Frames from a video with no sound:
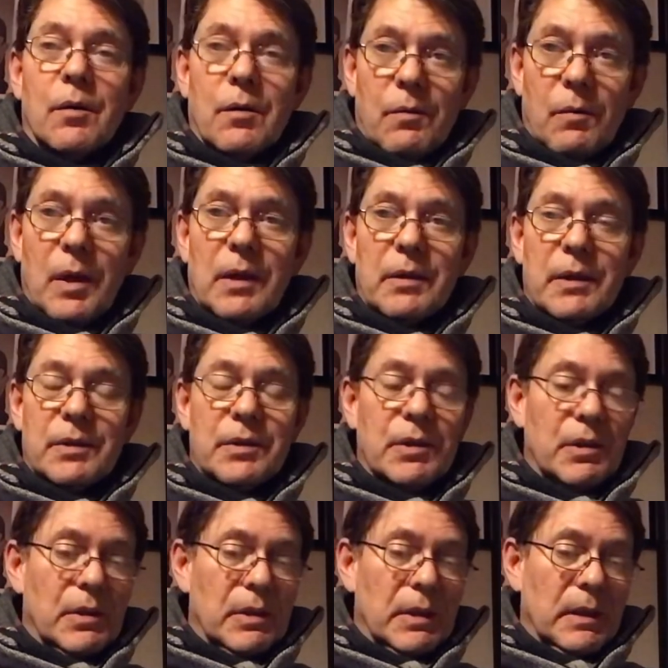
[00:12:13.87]
Well, that's
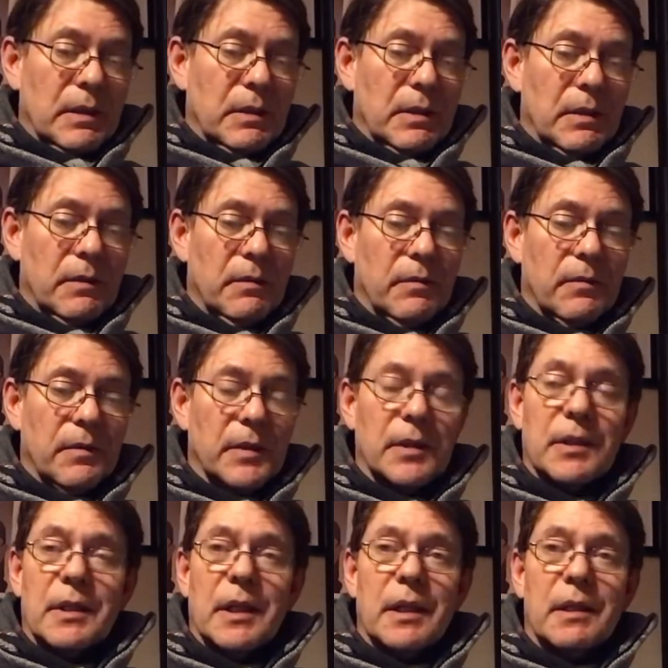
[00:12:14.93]
just it for
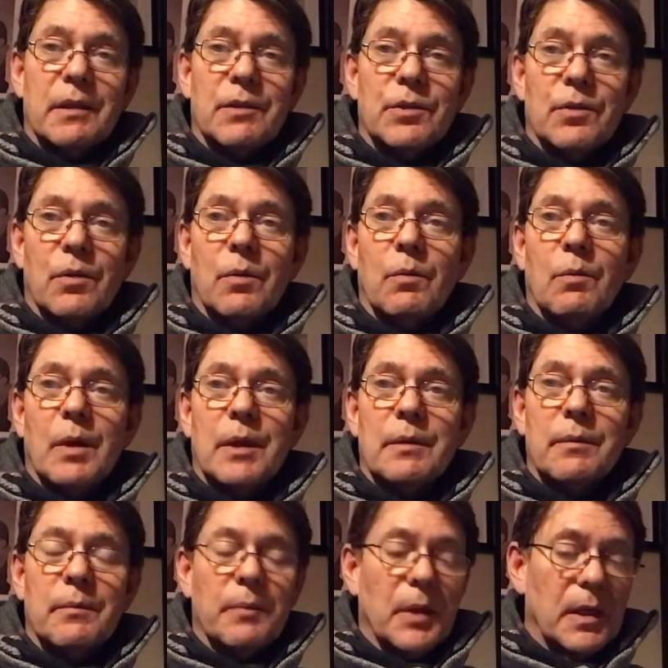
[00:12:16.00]
today, a short
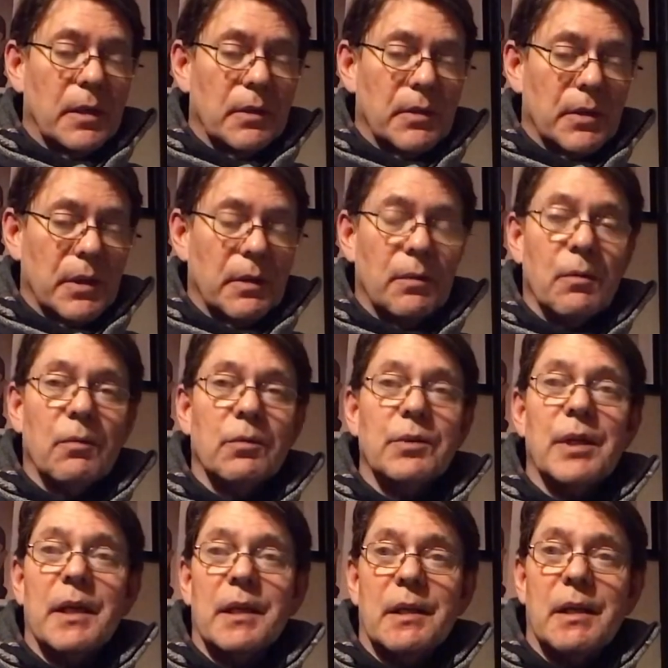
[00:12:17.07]
one, but you all
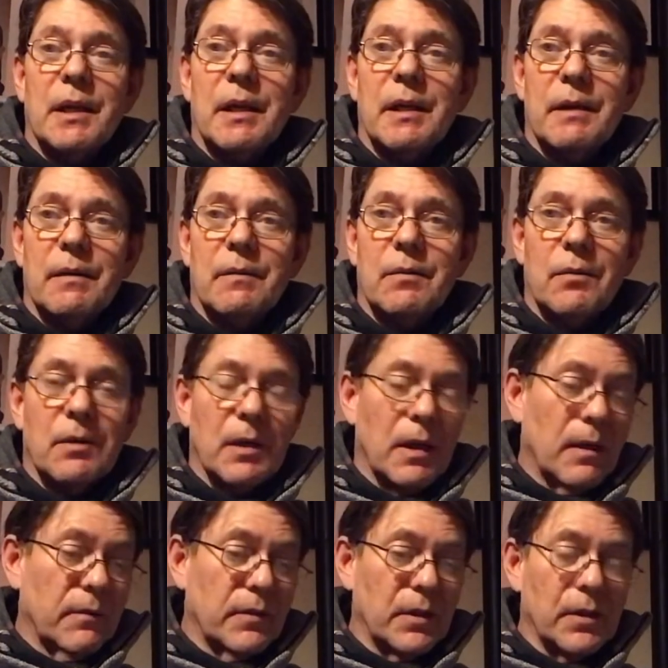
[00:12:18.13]
take care, look
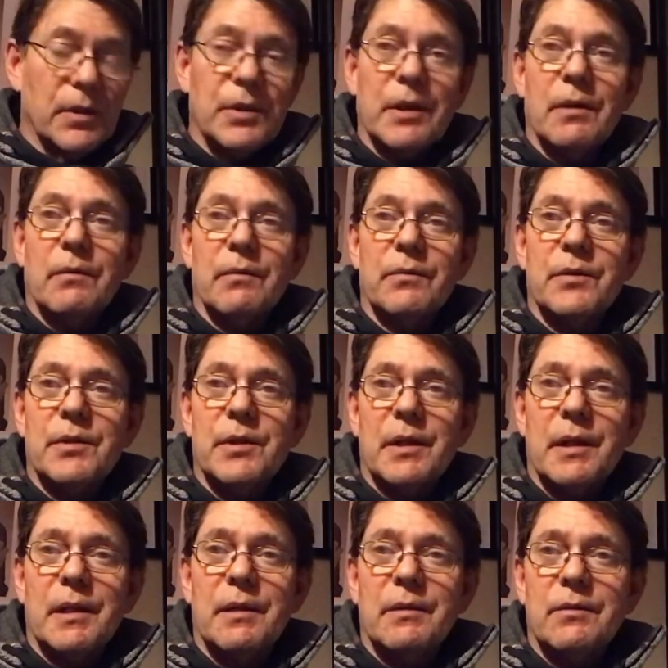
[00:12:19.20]
after yourselves,
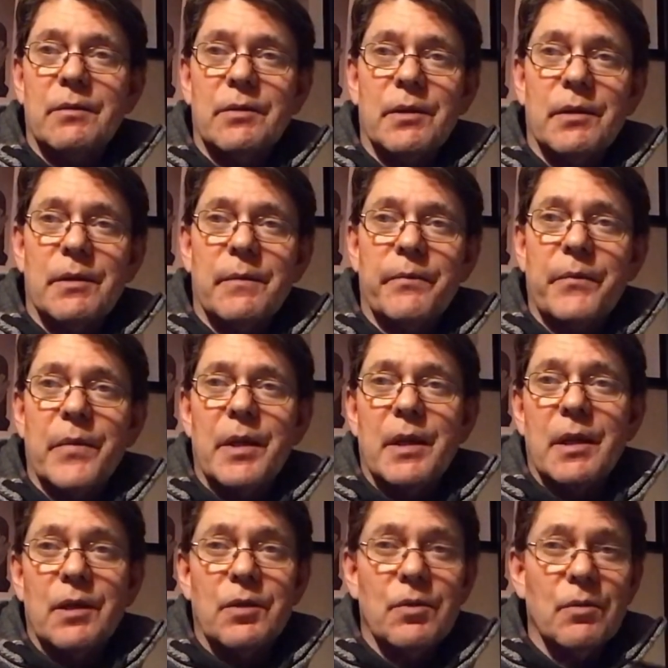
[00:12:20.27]
and
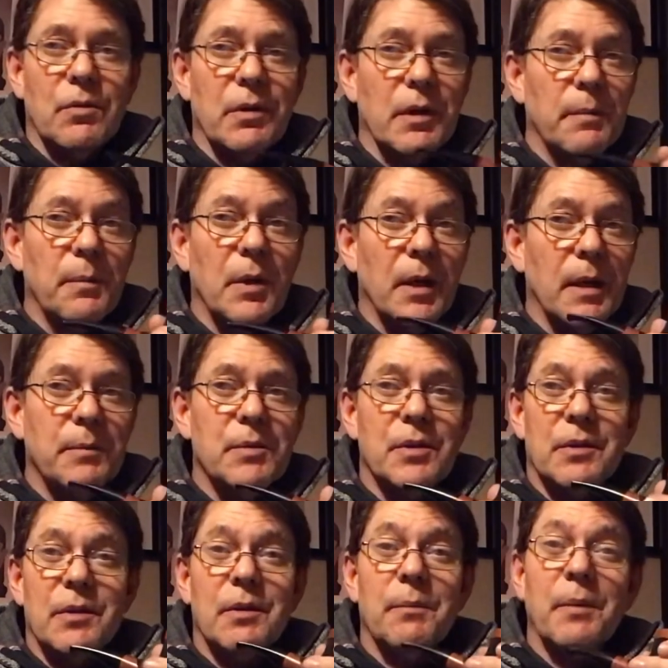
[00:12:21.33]
enjoy your pipes
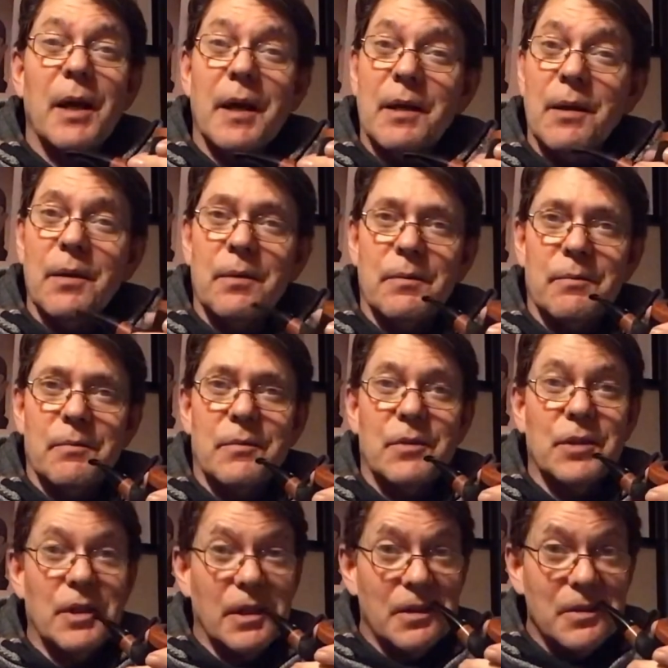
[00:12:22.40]
and tobacco.
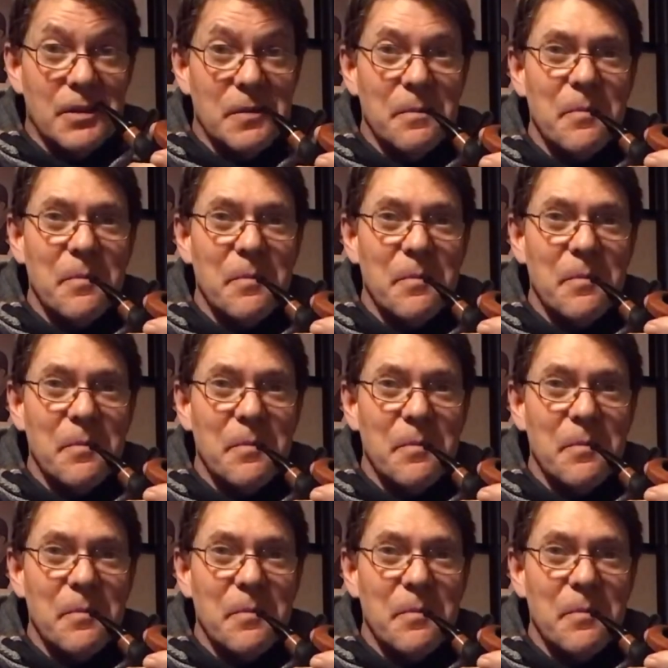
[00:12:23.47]
Cheers.